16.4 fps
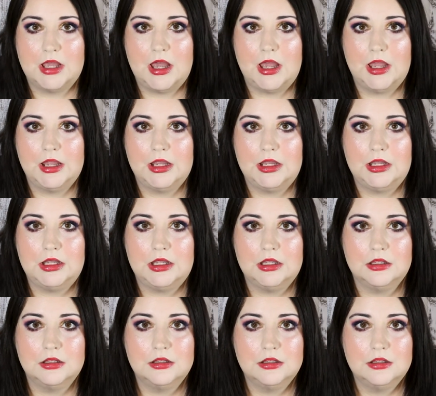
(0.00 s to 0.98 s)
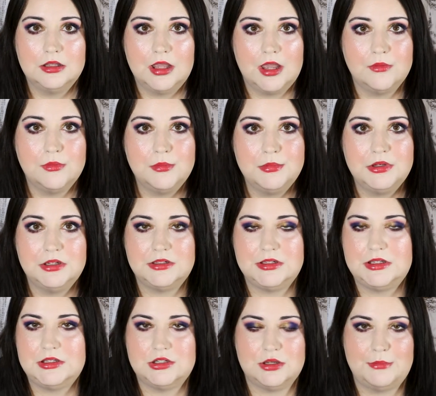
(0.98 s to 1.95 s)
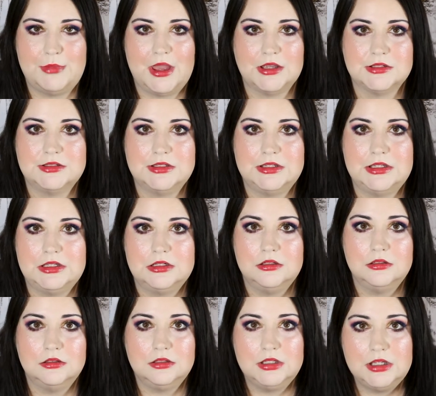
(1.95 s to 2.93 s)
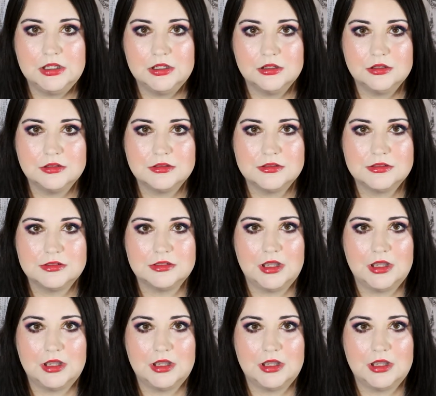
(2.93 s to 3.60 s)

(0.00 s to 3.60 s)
I haven't been to TJ Maxx in years.